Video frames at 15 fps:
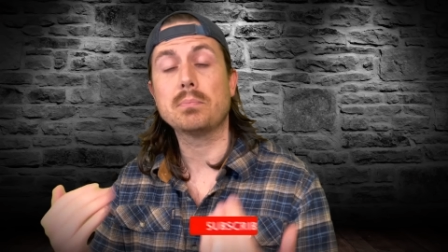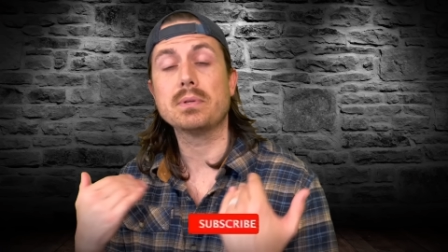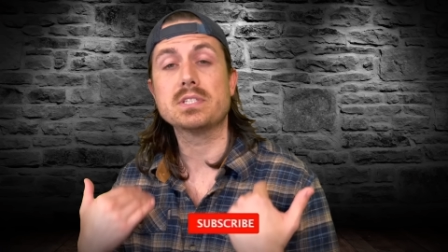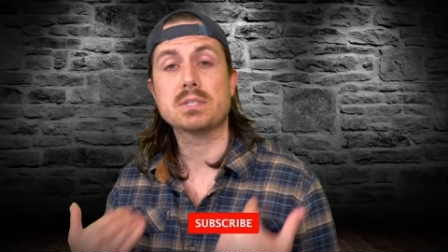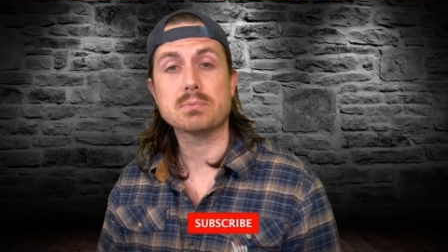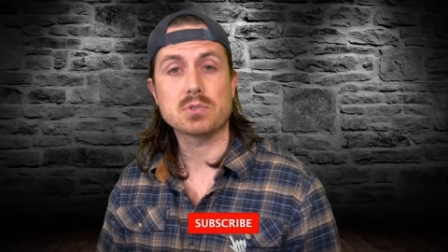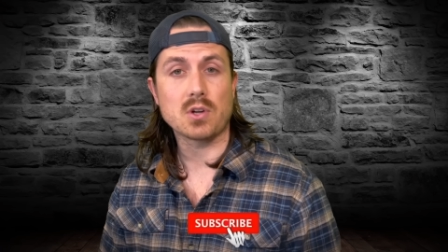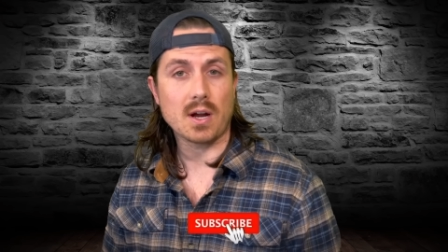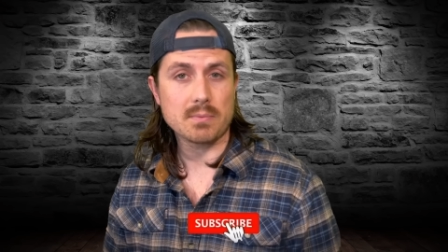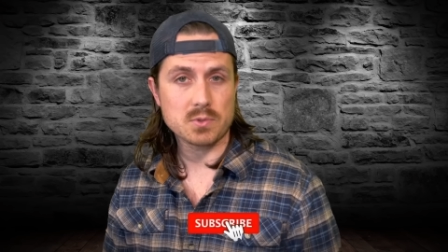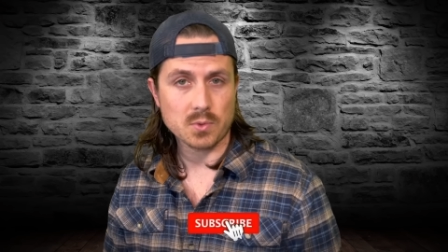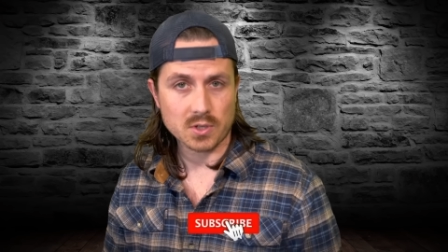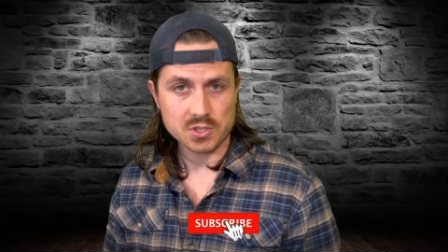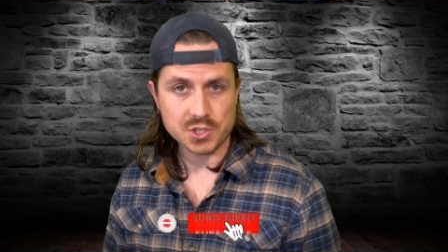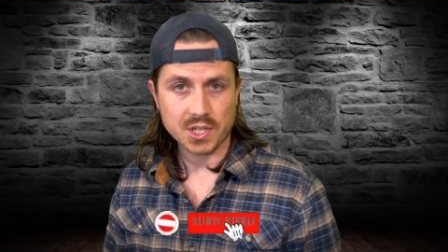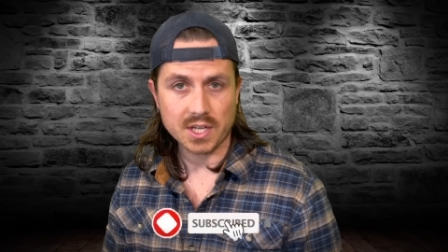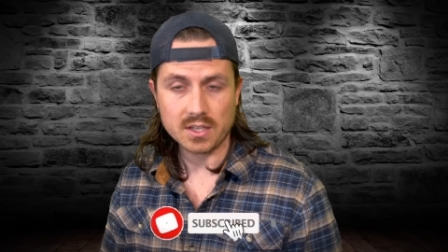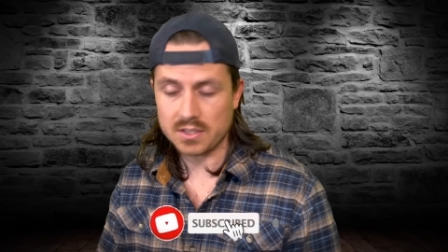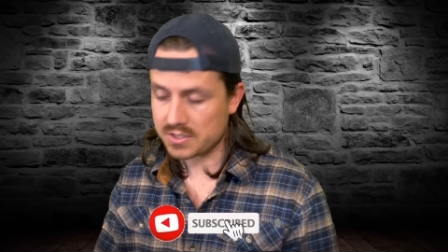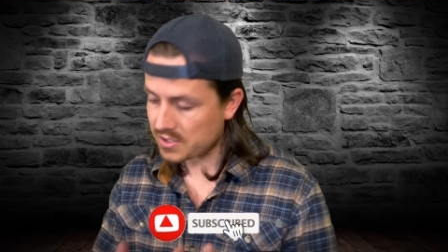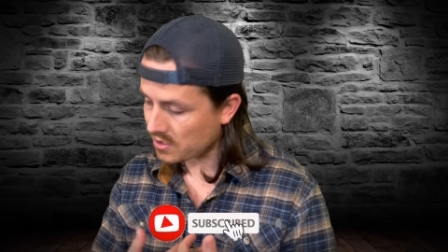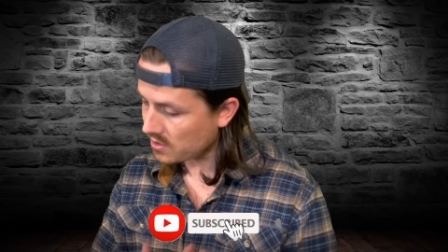please subscribe to our channel and
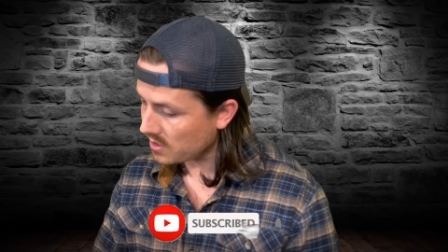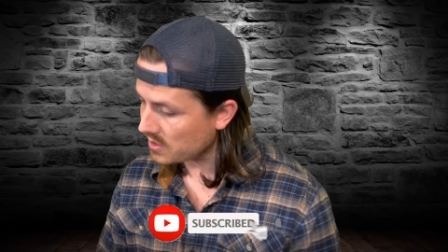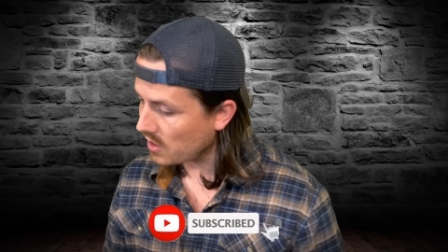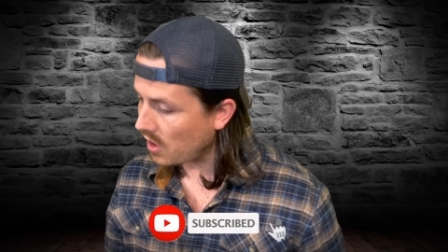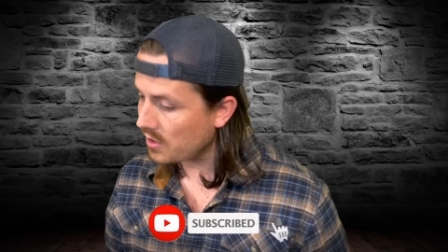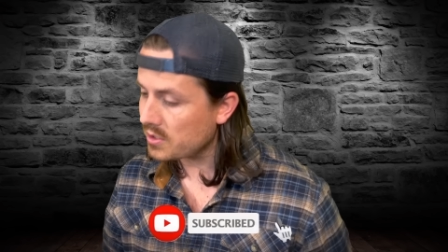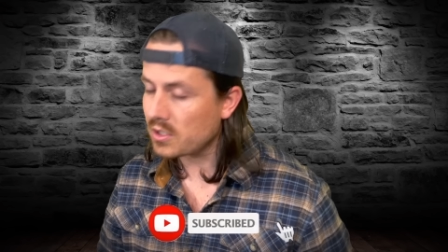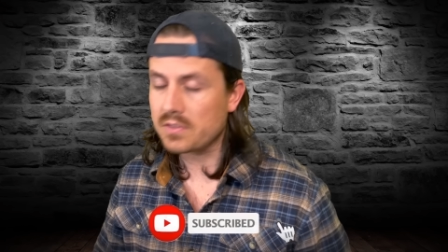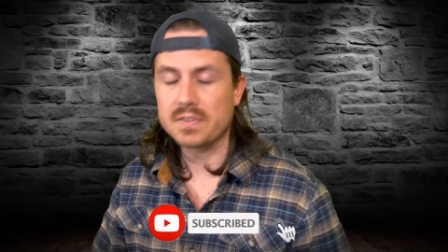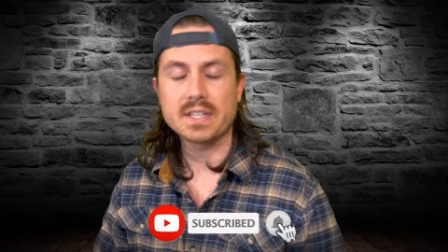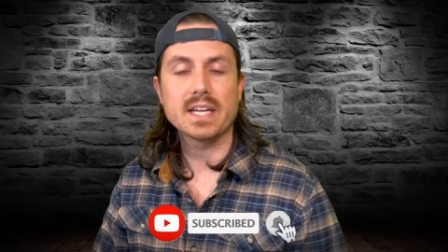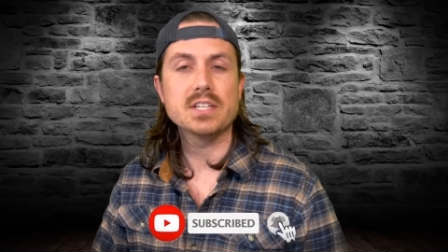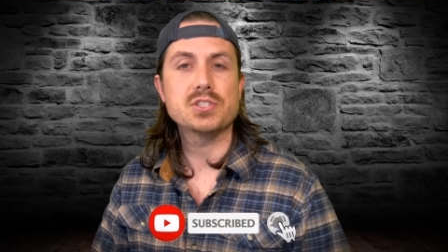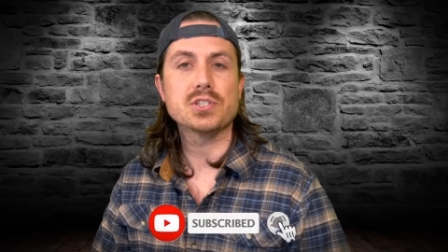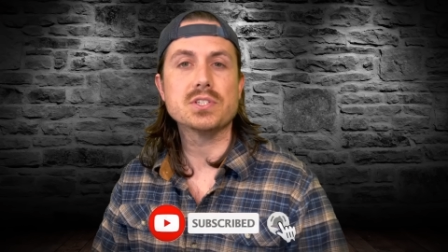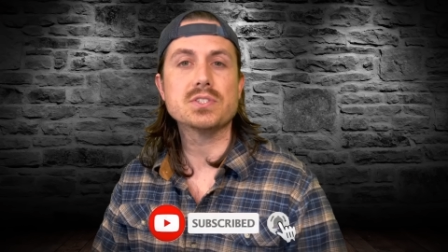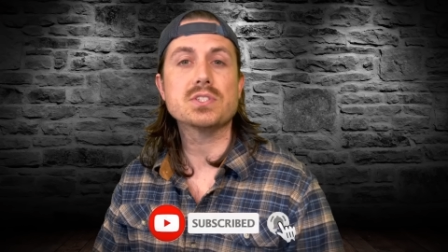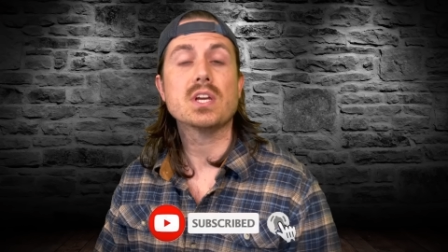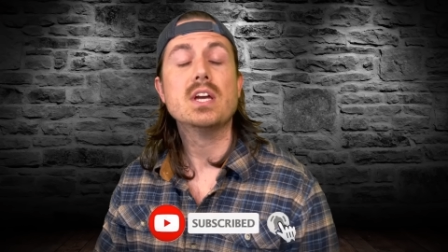turn on all notifications